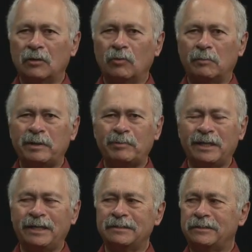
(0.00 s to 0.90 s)
Well,
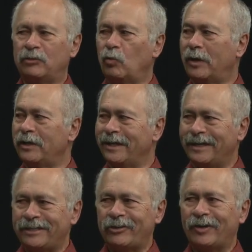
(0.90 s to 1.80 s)
people ask, where do you
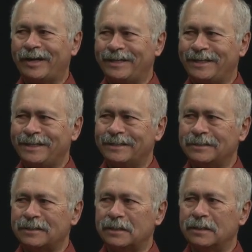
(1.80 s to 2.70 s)
get your
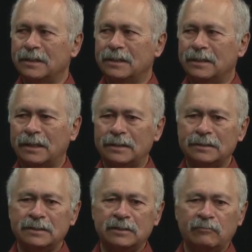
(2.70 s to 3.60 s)
ideas? And
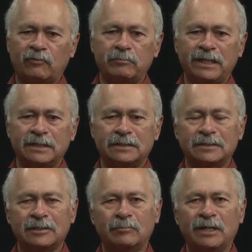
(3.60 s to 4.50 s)
for me,
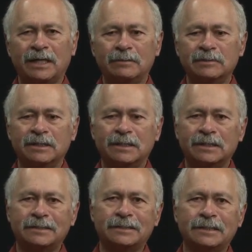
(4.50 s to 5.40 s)
sometimes
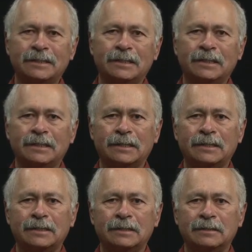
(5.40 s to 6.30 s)

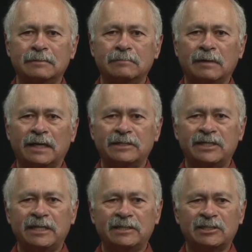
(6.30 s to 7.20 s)
I
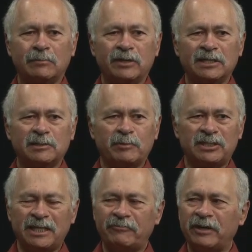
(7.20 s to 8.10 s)
see something
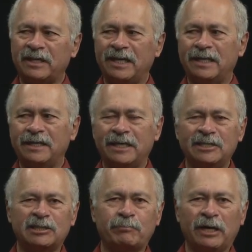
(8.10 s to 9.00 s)
specific that
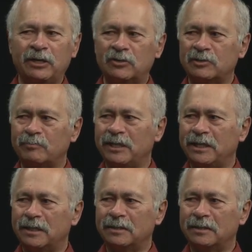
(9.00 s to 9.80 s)
inspires me.